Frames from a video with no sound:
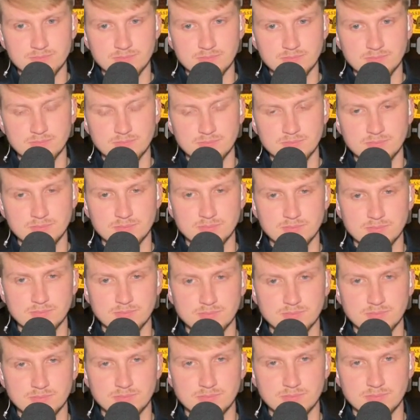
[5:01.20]

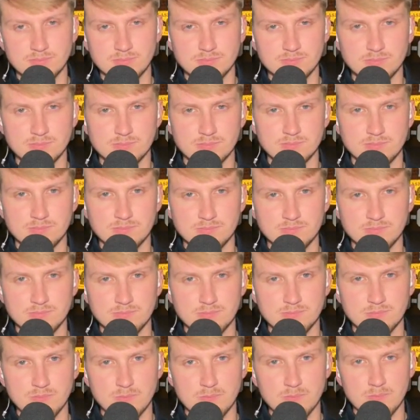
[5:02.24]

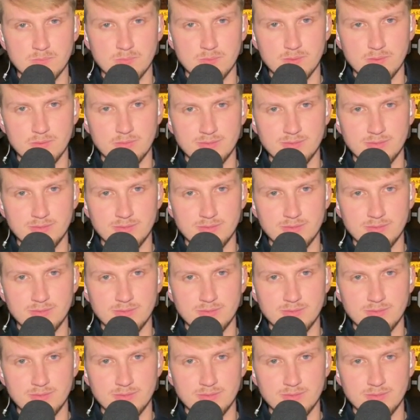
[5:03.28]
This person isn't speaking.